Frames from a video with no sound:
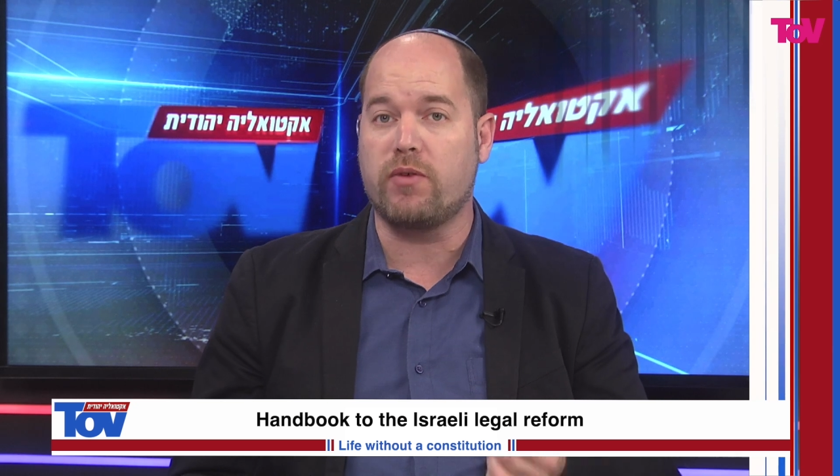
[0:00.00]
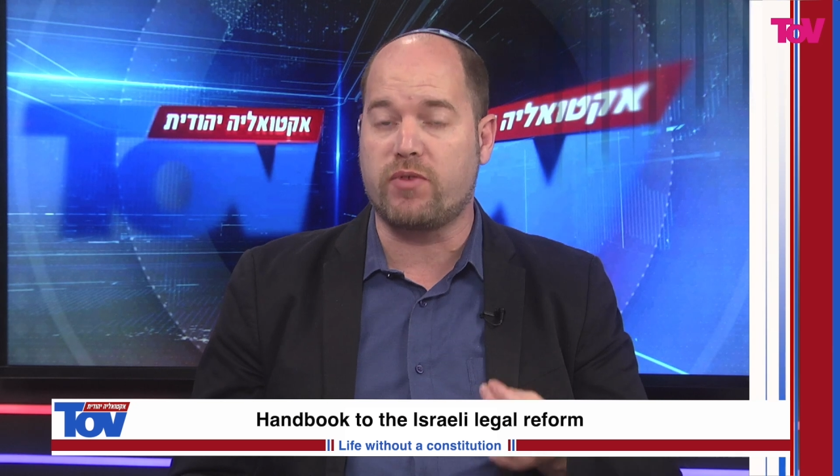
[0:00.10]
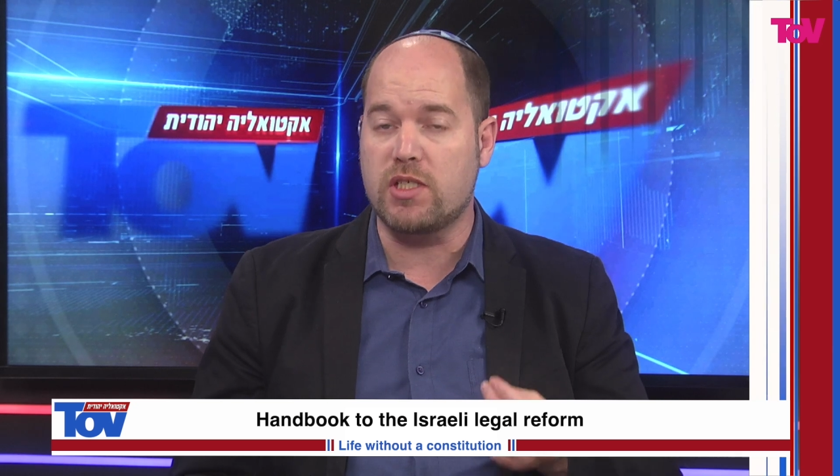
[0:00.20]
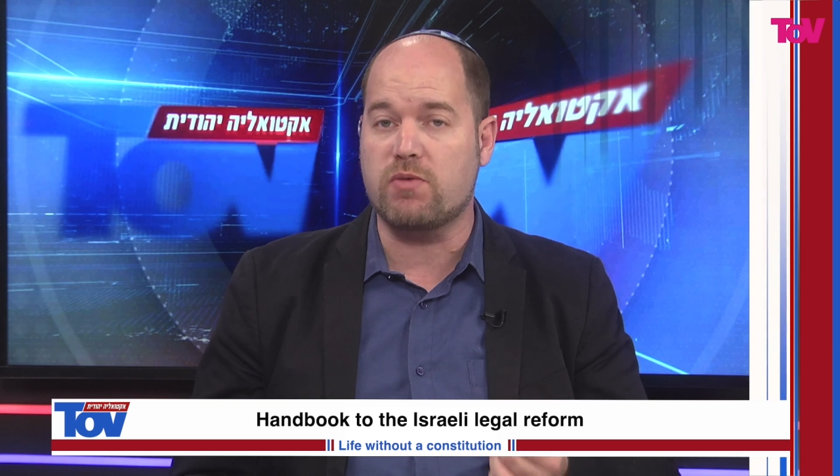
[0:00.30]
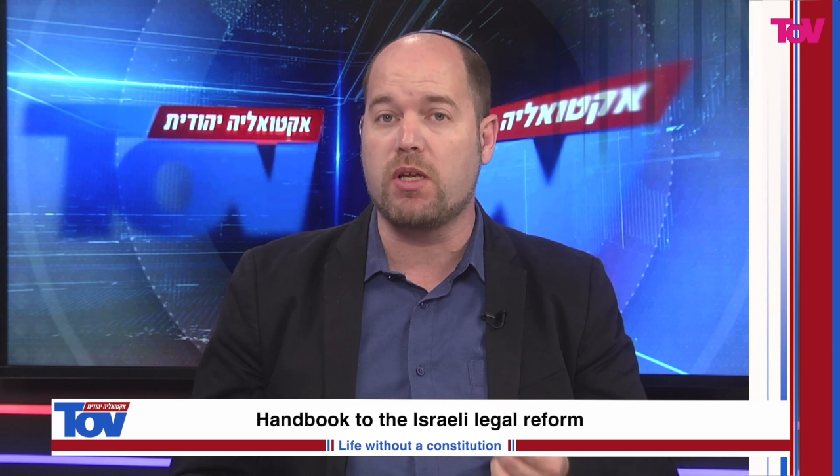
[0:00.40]
of
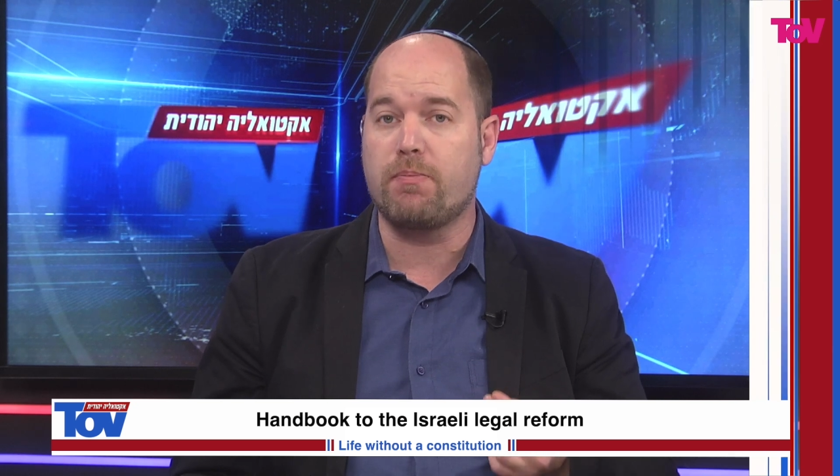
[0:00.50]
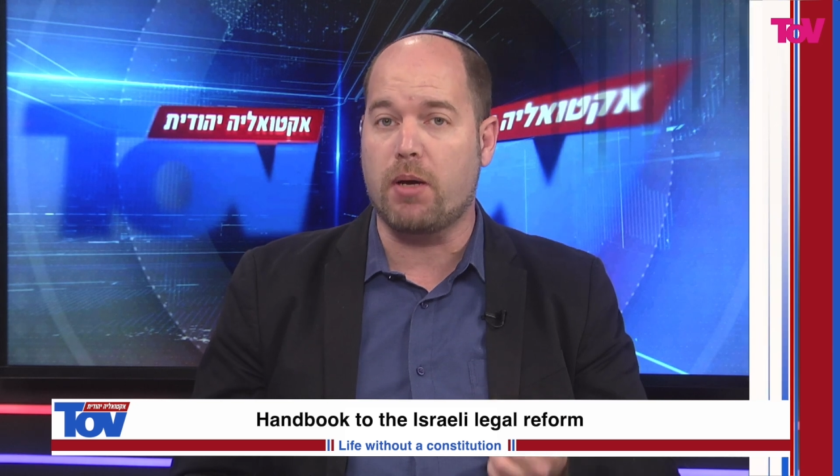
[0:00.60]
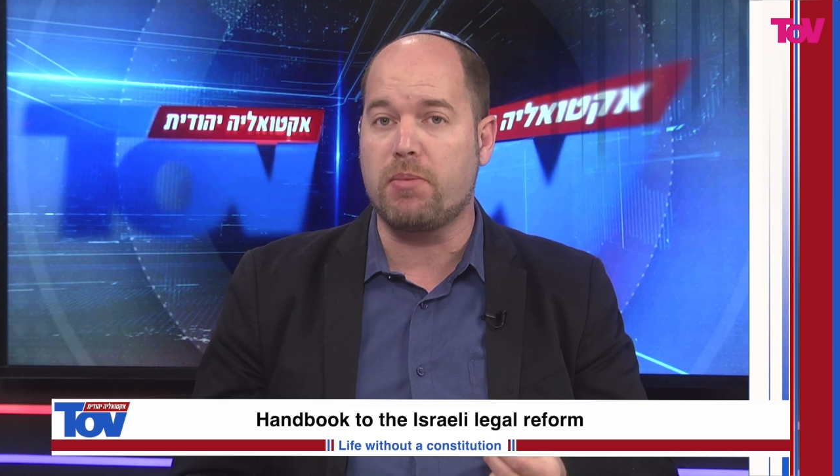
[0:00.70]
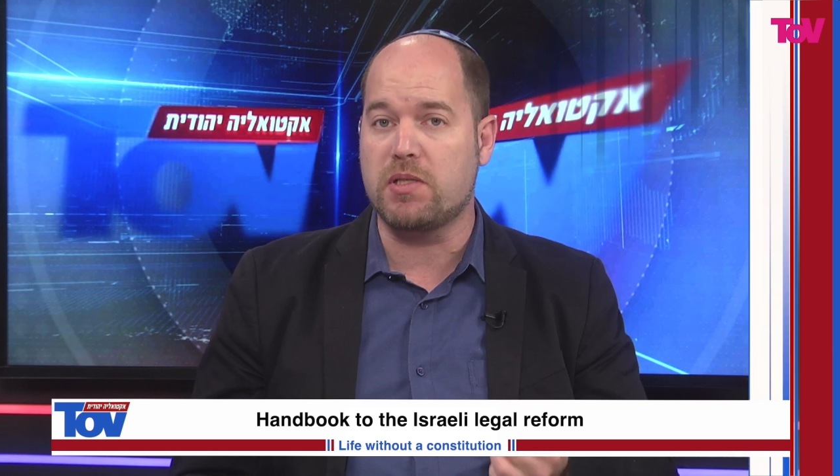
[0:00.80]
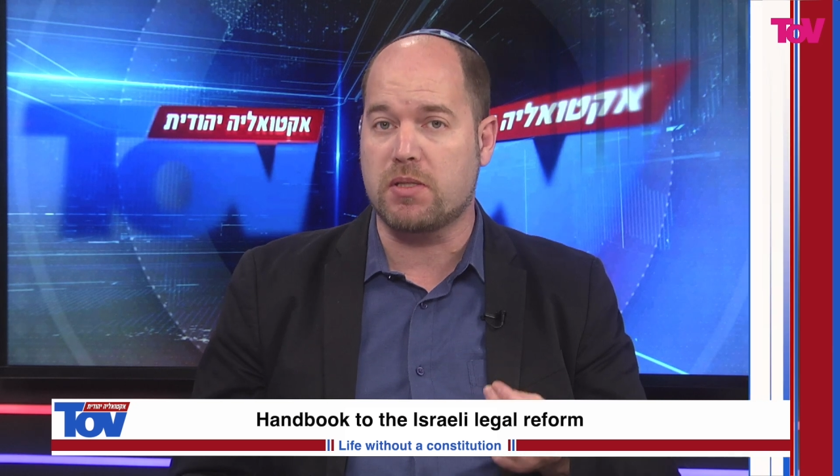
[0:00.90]
the Israeli
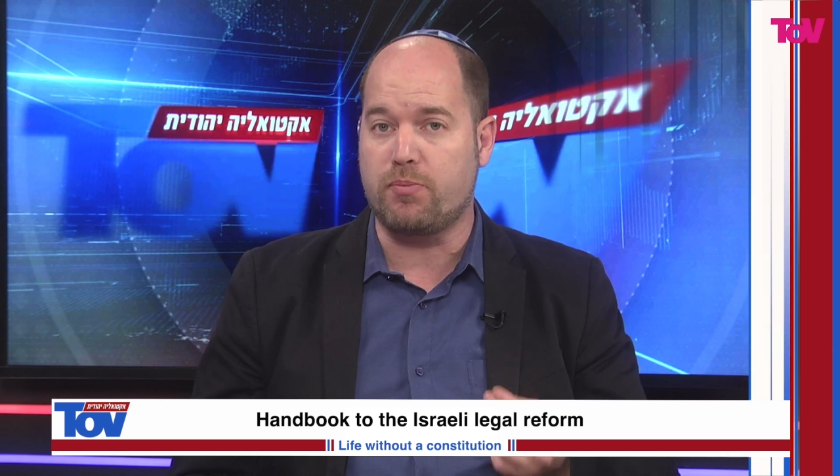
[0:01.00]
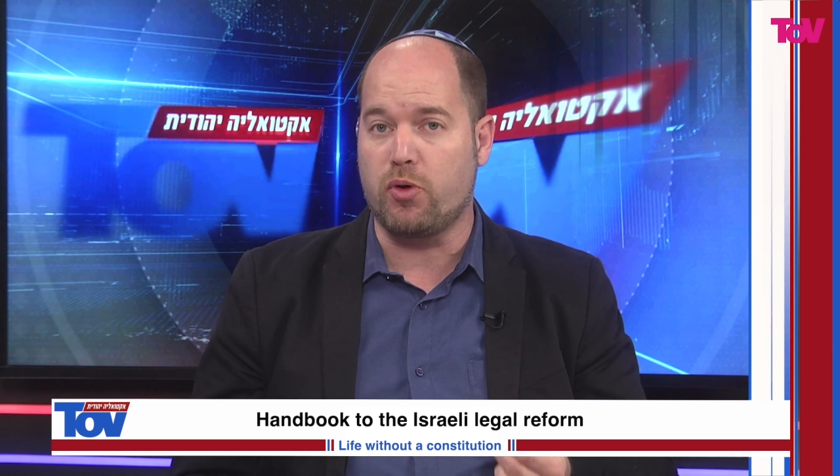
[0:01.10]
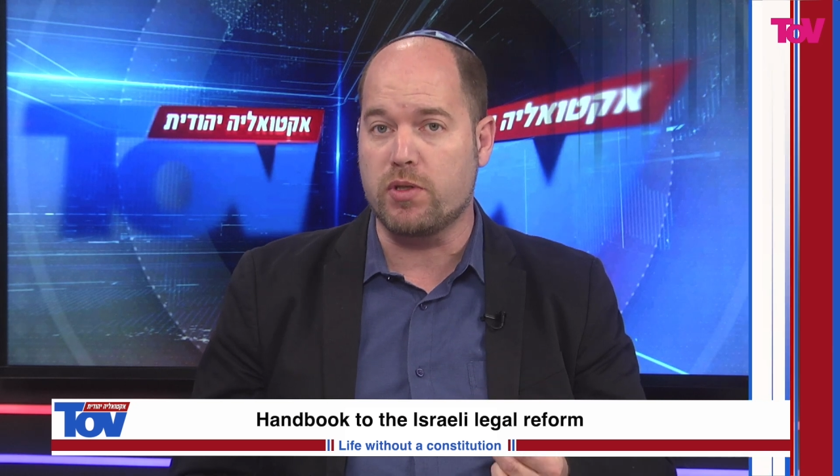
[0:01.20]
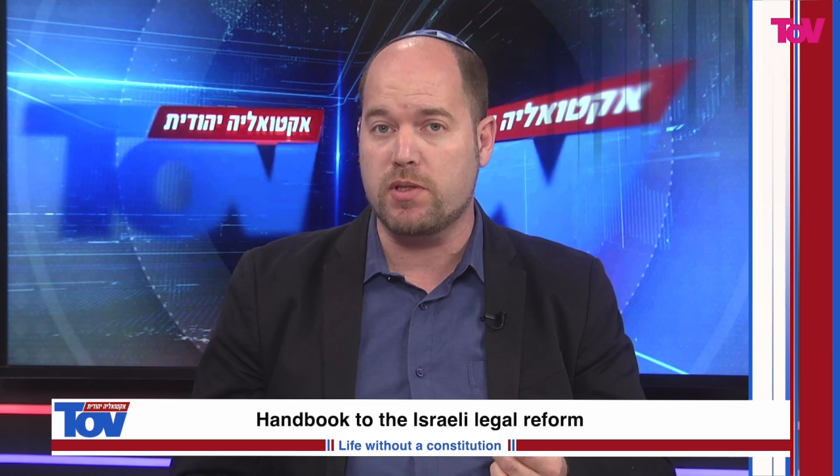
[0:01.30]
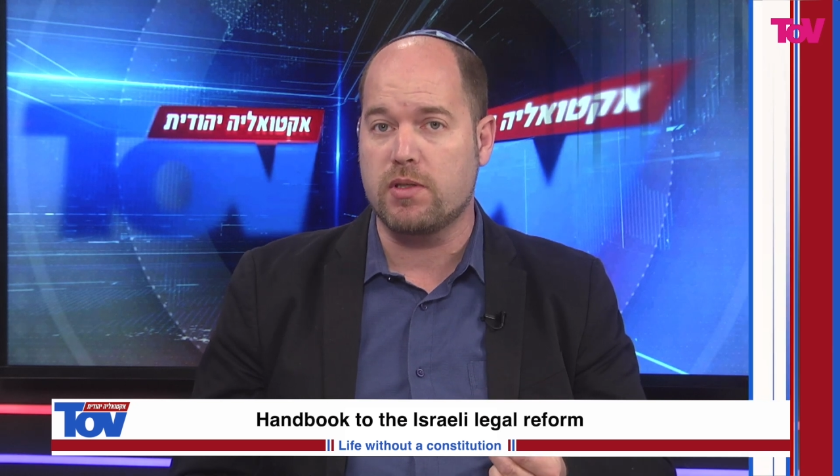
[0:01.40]
public
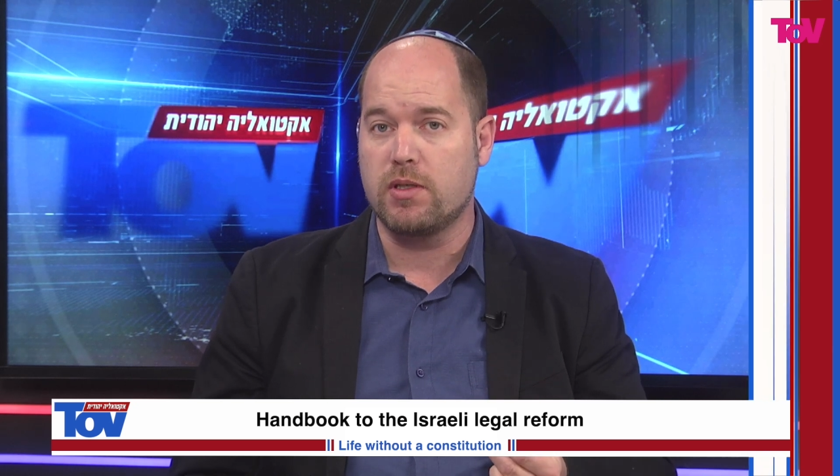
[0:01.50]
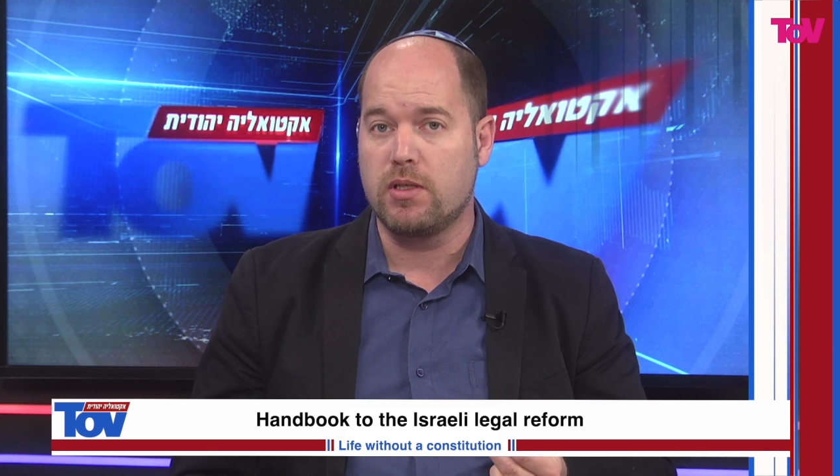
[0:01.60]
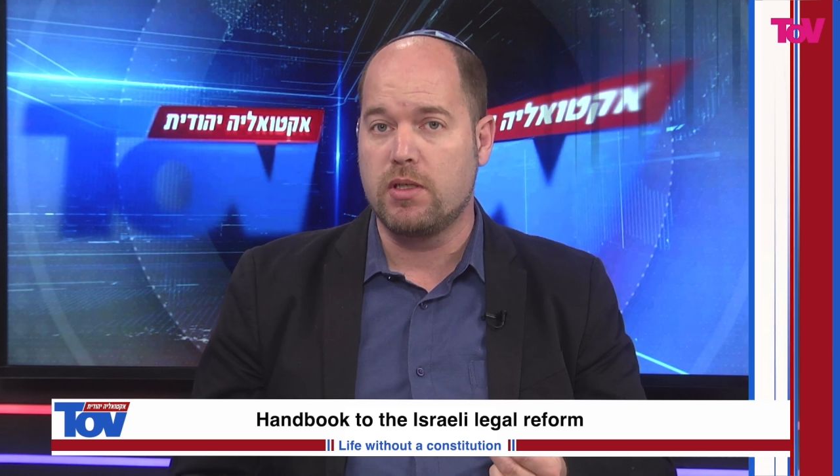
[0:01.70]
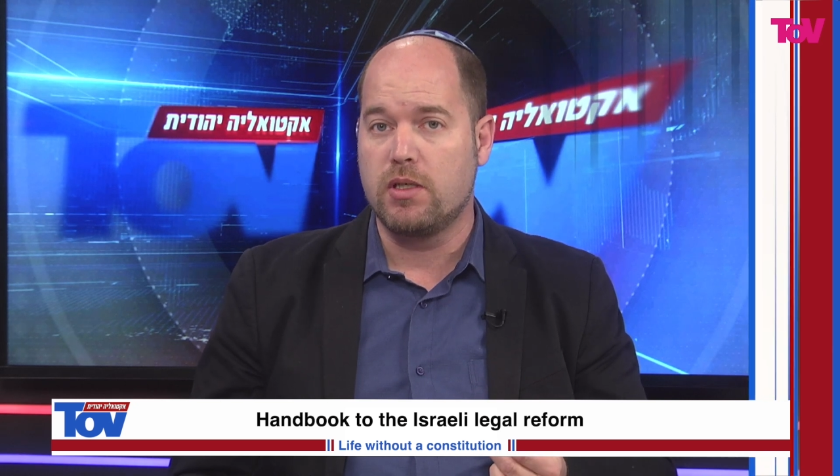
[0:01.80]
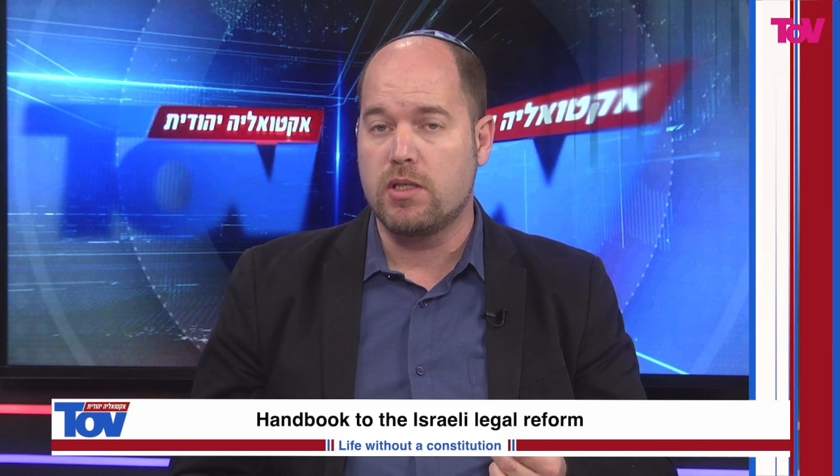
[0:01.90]
supports.
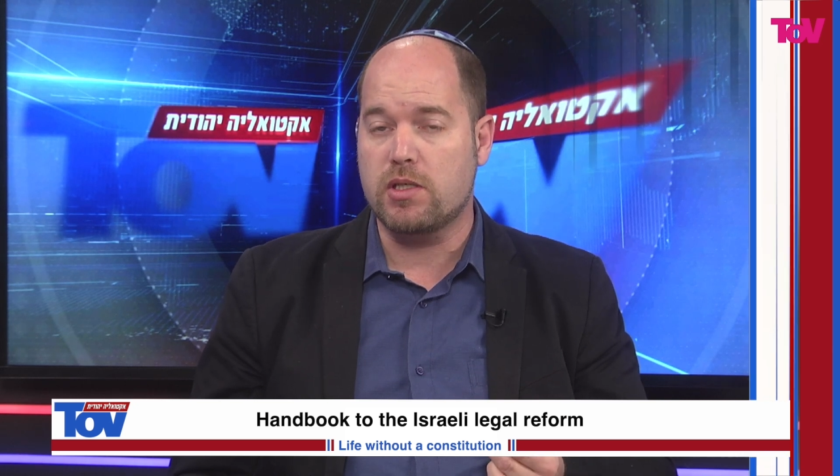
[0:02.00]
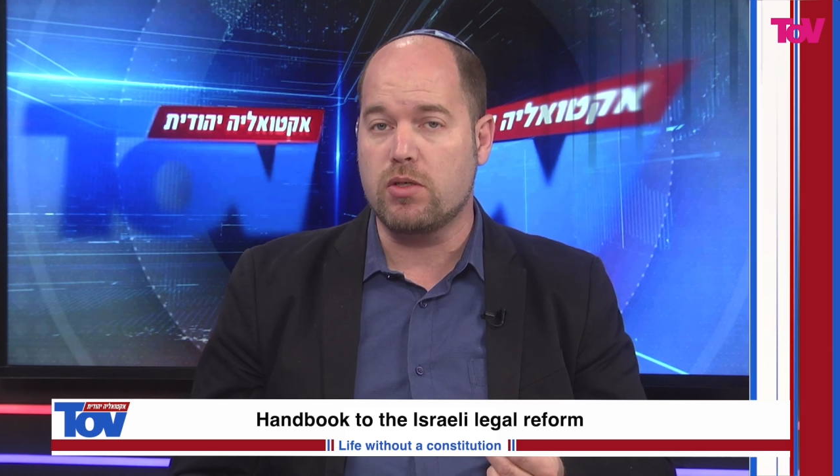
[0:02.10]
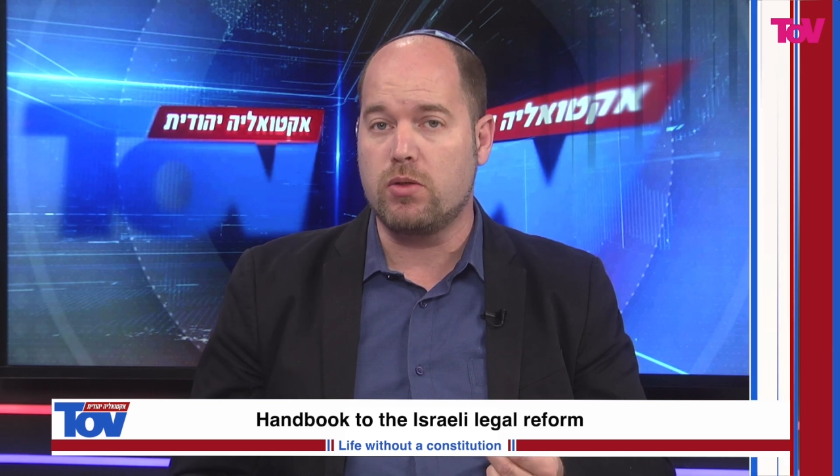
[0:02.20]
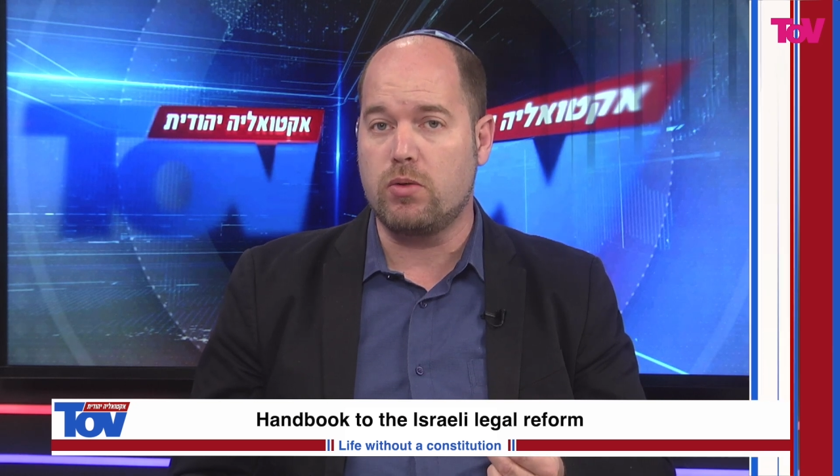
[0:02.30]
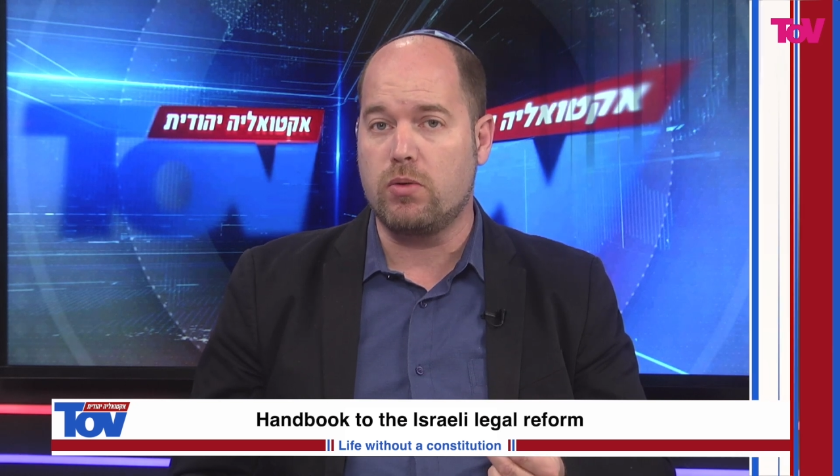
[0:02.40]

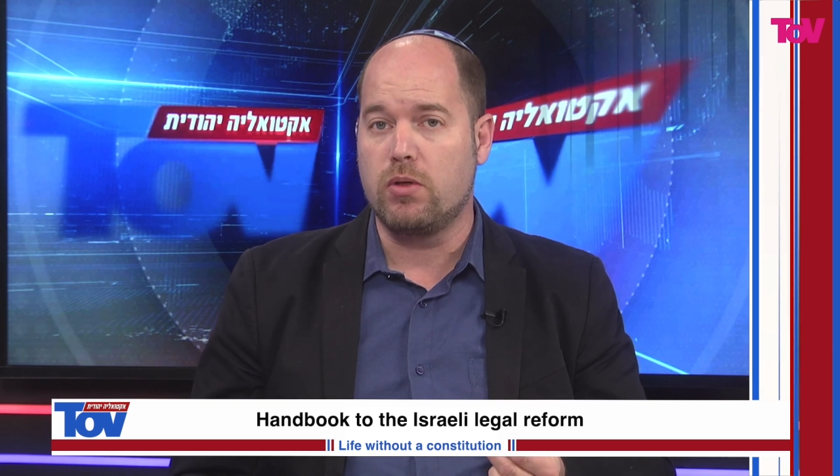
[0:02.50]
So